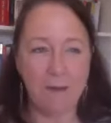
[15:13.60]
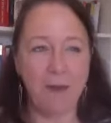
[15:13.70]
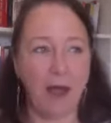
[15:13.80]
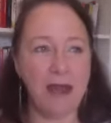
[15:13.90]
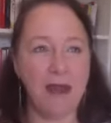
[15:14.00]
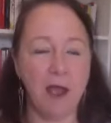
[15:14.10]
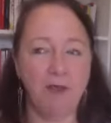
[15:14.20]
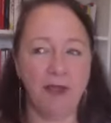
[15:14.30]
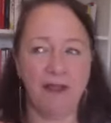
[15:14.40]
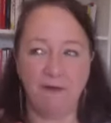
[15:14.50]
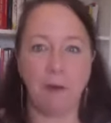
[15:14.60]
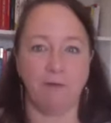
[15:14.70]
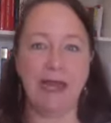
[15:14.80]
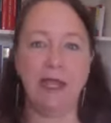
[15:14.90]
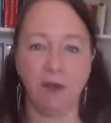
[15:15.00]
but I know that it felt
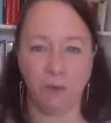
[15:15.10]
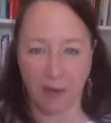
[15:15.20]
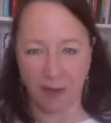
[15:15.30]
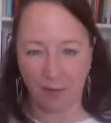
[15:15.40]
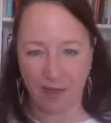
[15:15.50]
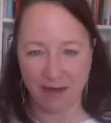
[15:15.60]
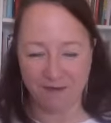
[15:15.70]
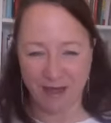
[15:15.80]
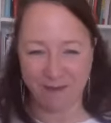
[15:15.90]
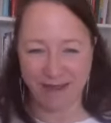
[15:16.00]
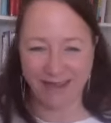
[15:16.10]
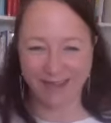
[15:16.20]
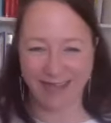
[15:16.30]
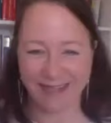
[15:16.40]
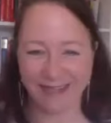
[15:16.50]
really good when I got there, if that makes
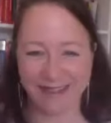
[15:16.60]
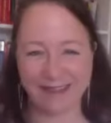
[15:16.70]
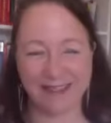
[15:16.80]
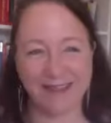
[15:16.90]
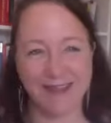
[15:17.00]
sense. And,